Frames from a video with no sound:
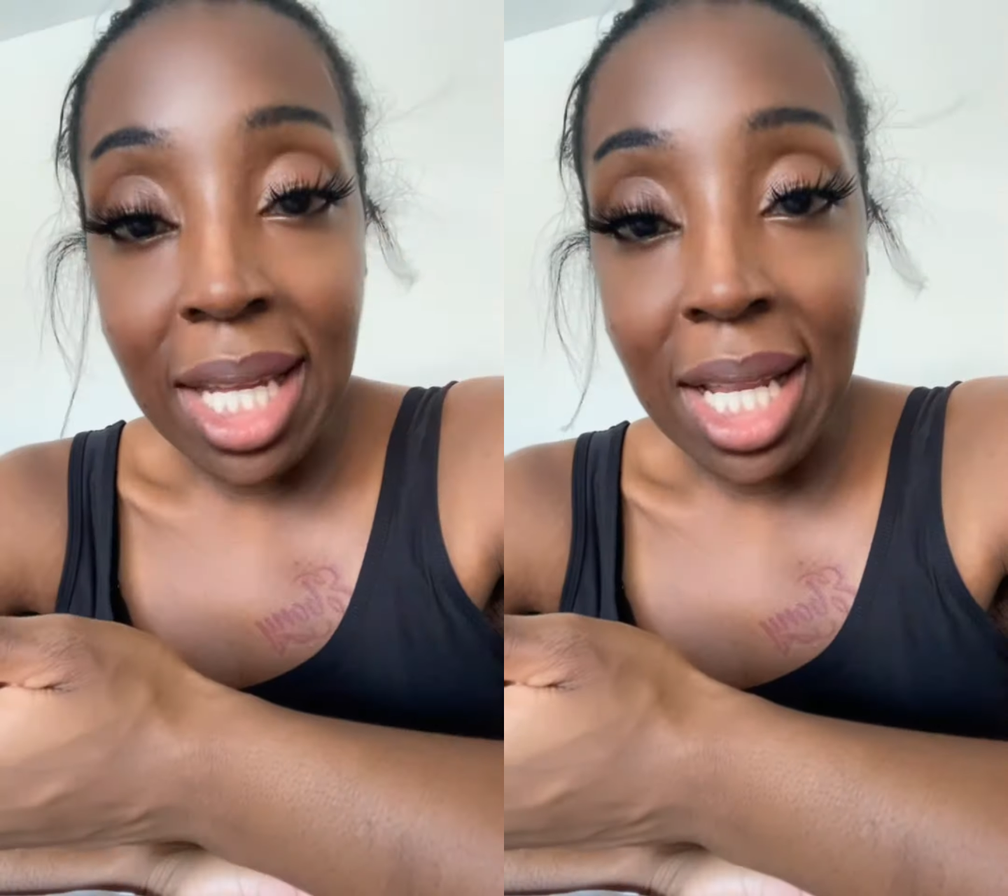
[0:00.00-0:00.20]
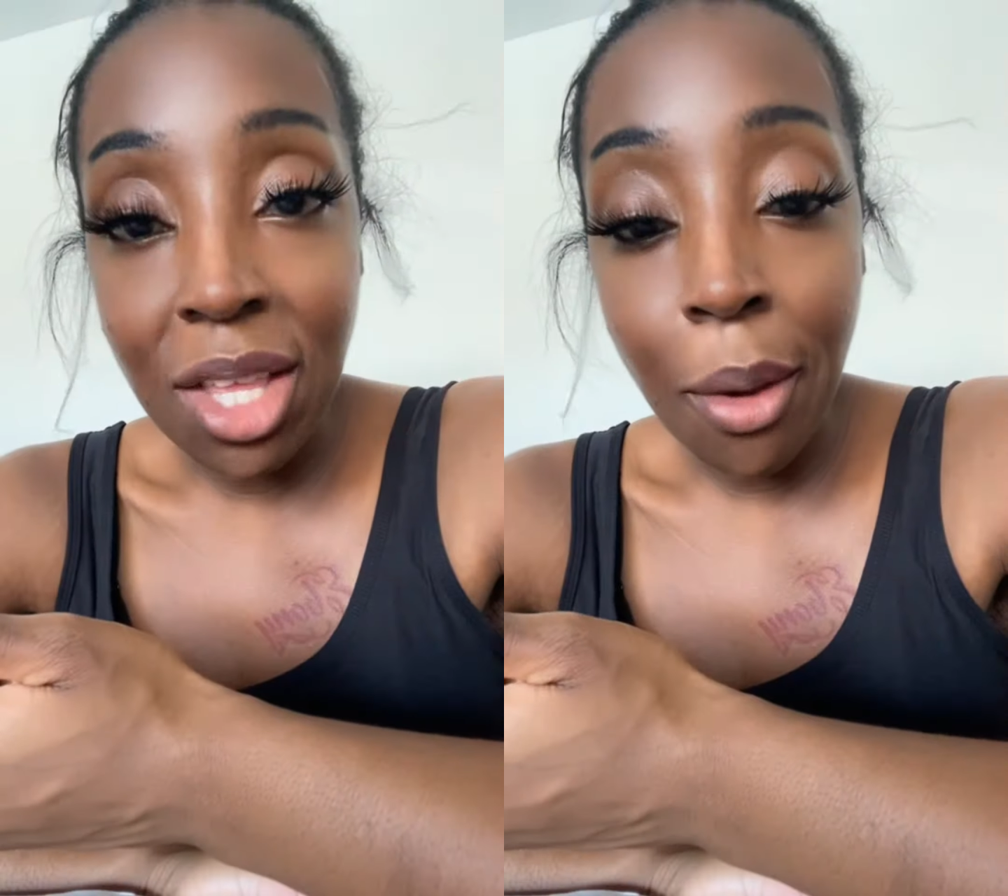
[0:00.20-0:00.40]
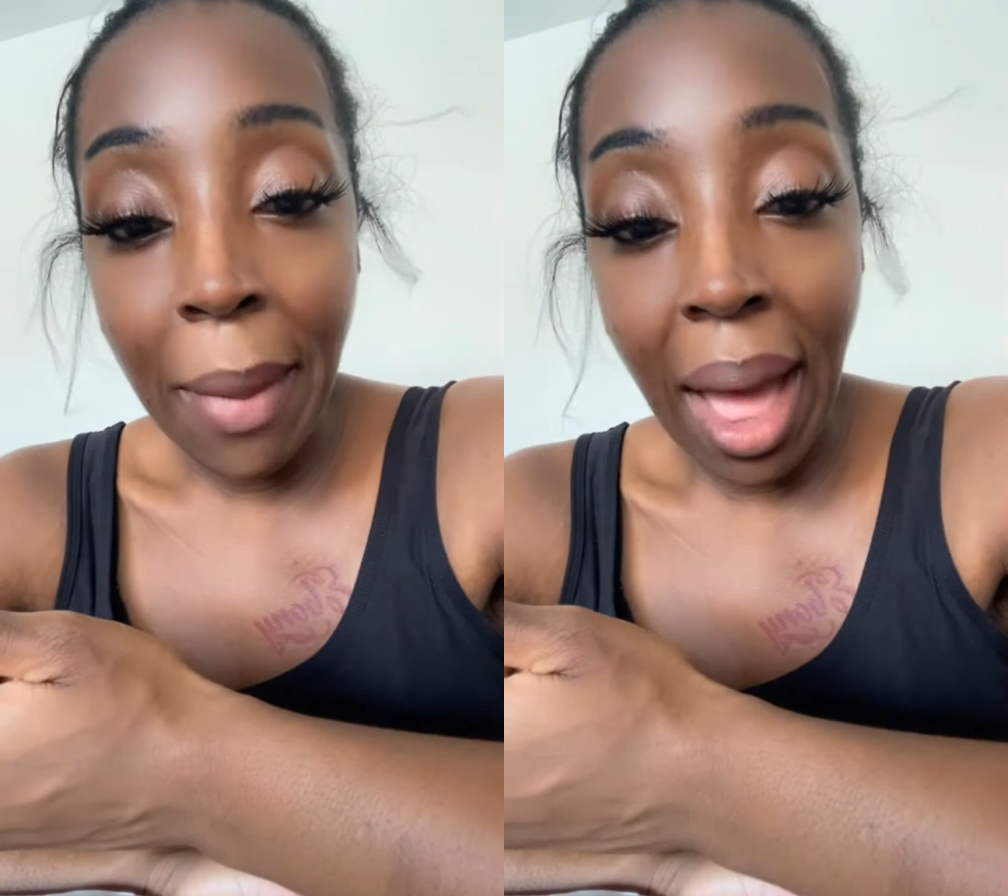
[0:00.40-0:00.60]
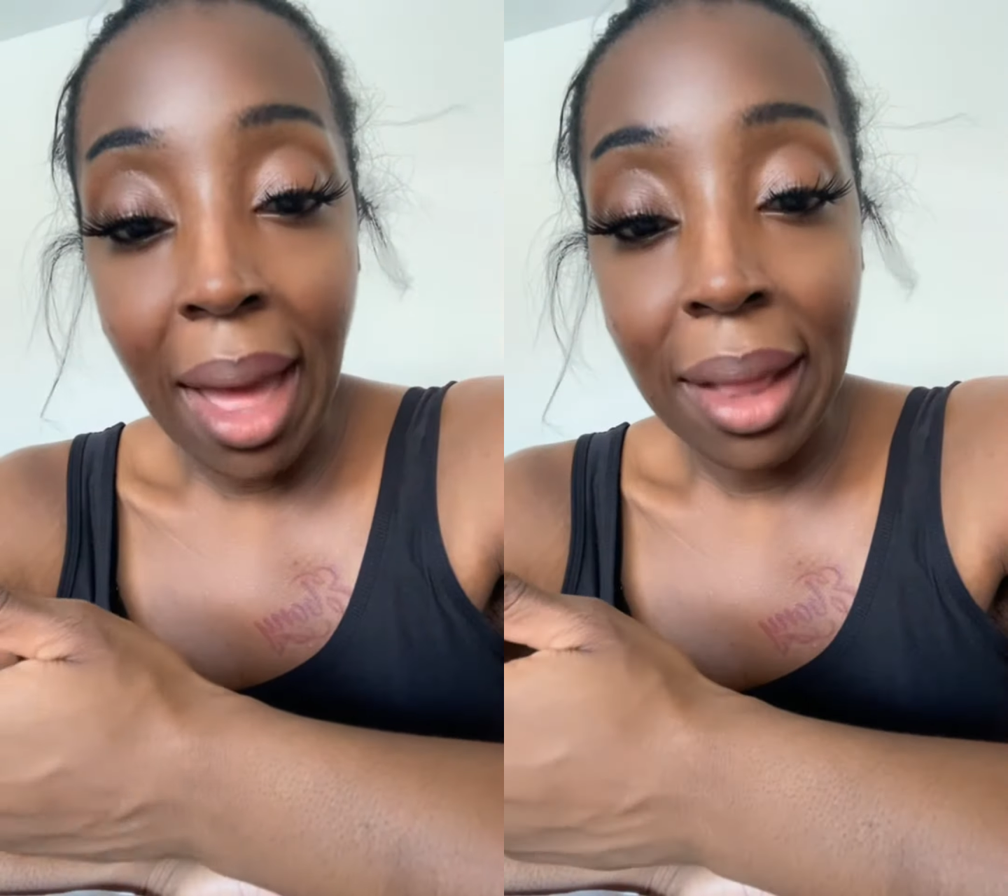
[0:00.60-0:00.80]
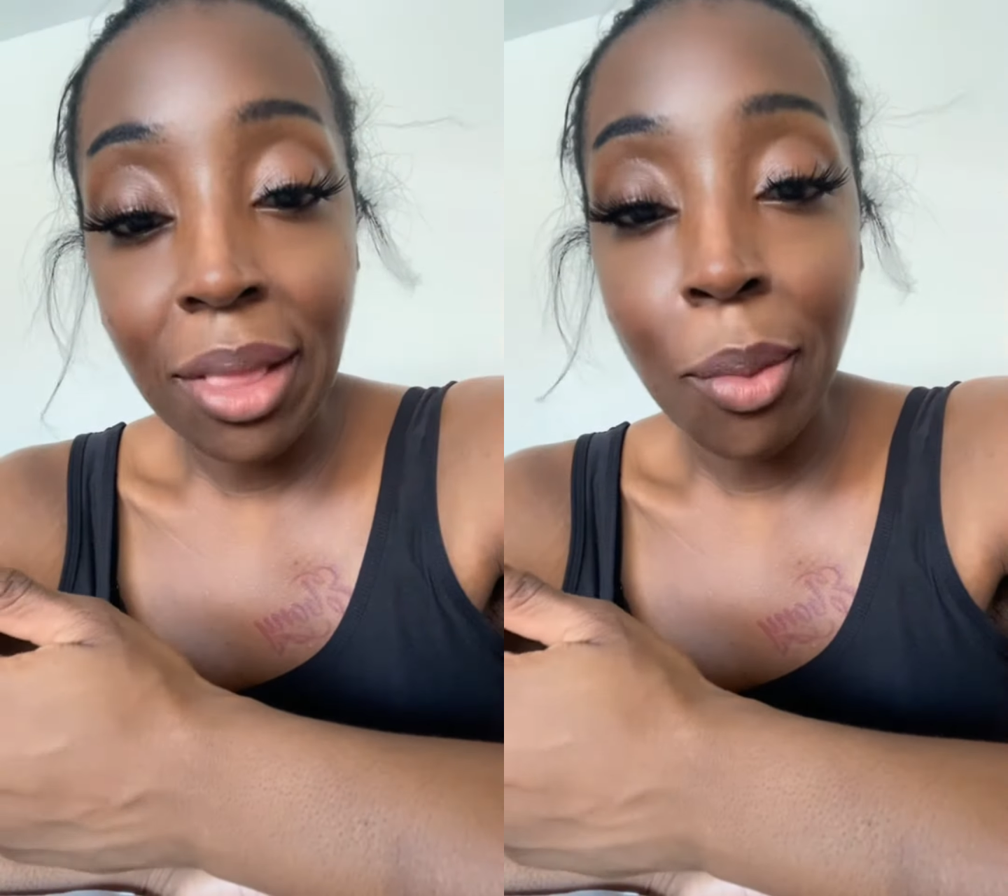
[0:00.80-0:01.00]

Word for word: it in your mind,